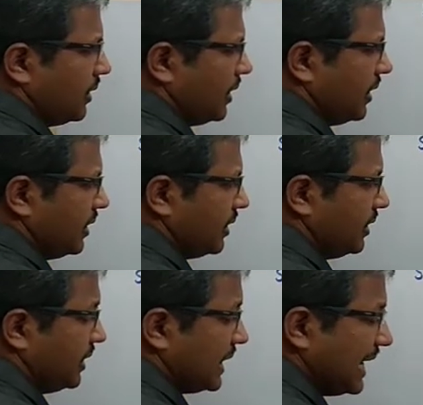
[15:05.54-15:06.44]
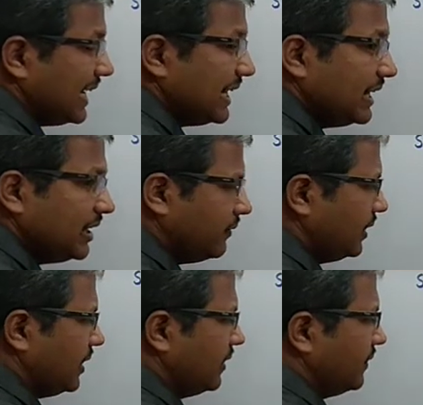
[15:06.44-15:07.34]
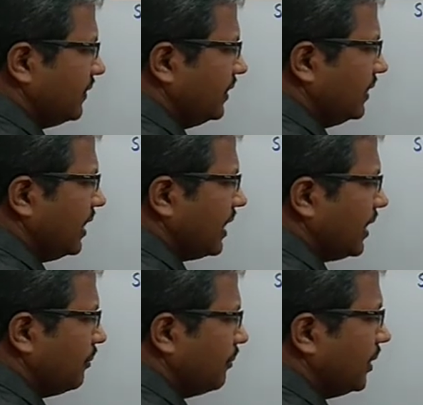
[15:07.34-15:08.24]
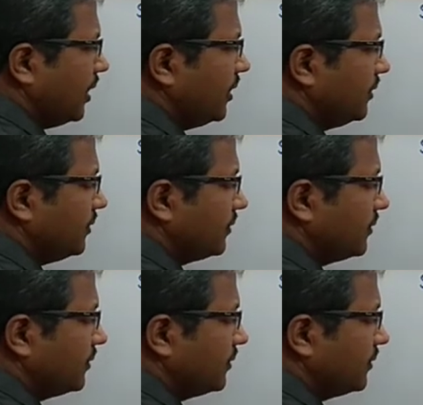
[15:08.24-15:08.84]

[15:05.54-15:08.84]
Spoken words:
and here adenine, we can see the amino